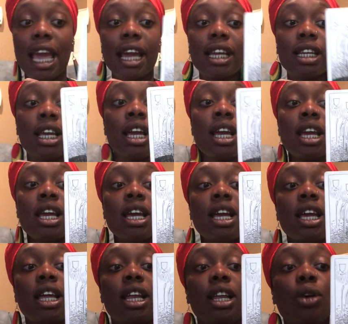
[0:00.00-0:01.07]
And
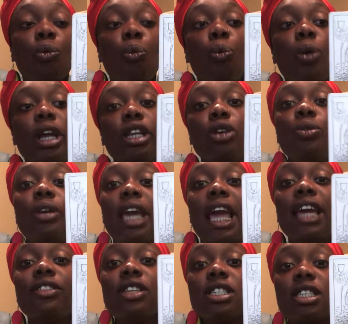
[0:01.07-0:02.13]
when you
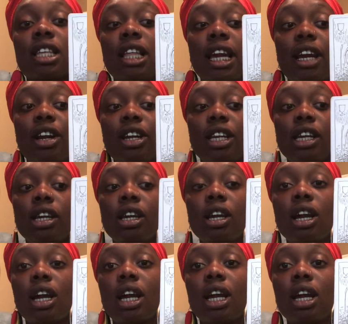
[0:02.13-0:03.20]
gain this clarity,